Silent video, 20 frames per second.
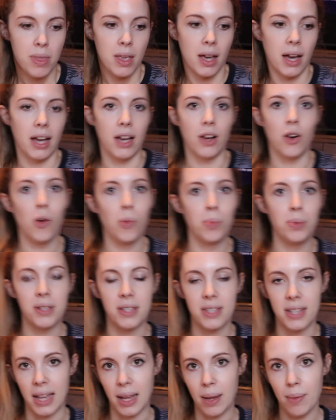I hope the
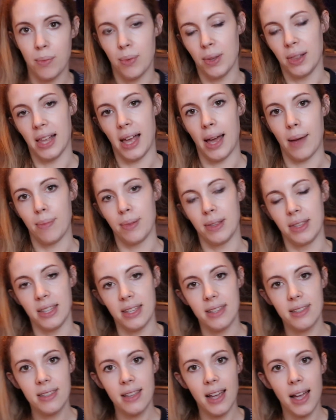same will happen
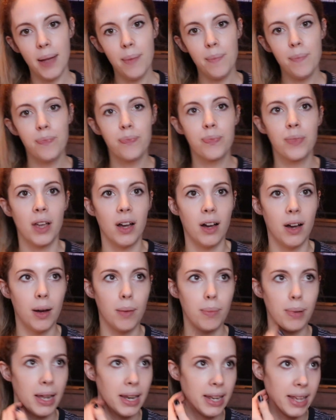this time.
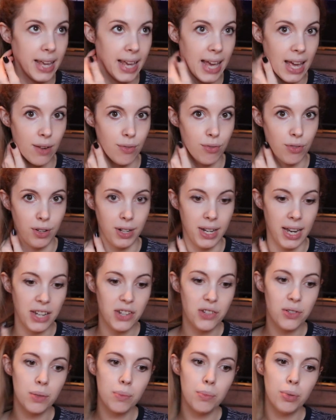Planning again for a
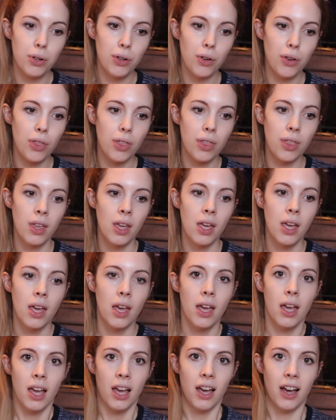natural birth
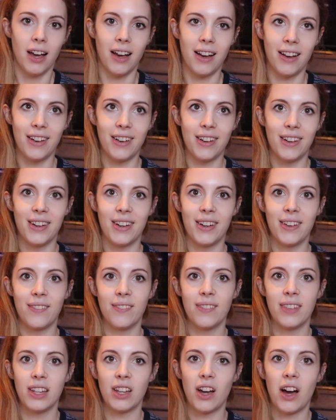
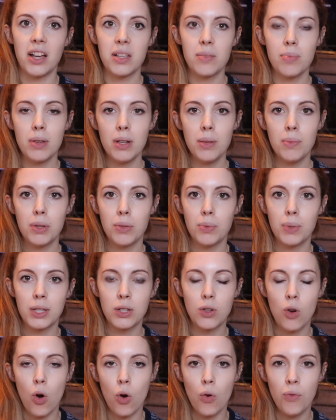in the hospital, but
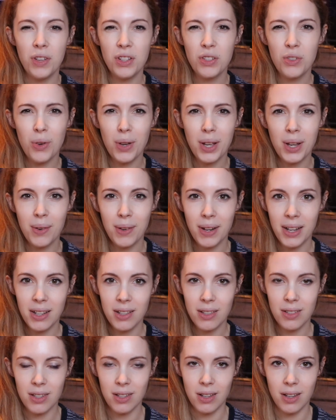with COVID going
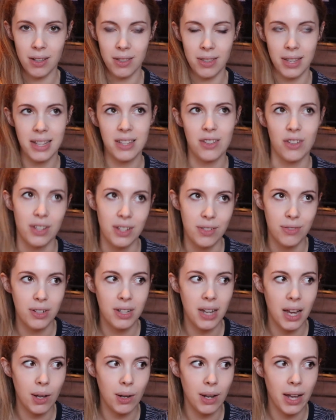around, things are
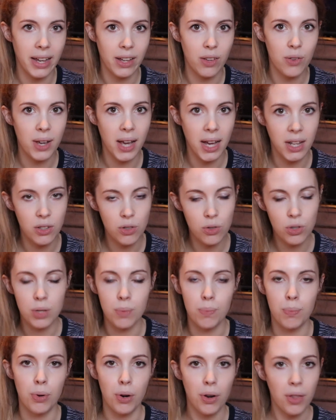different now. Like you can't use the
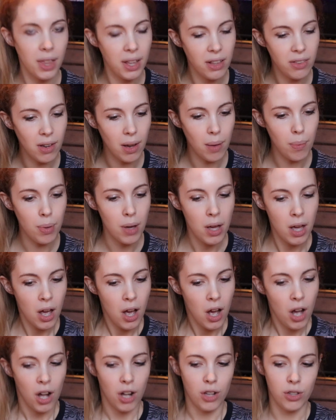birthing tub,
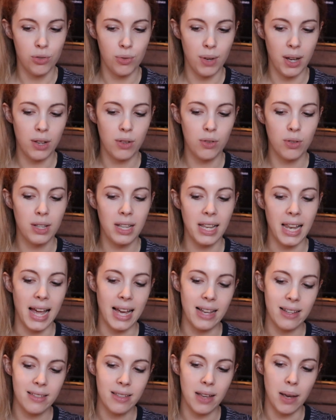although I couldn't
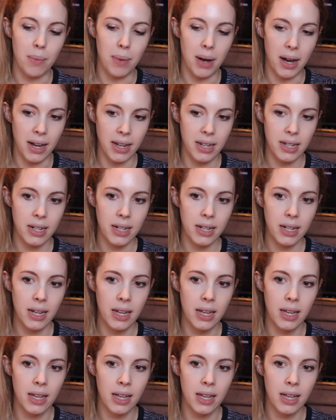last time either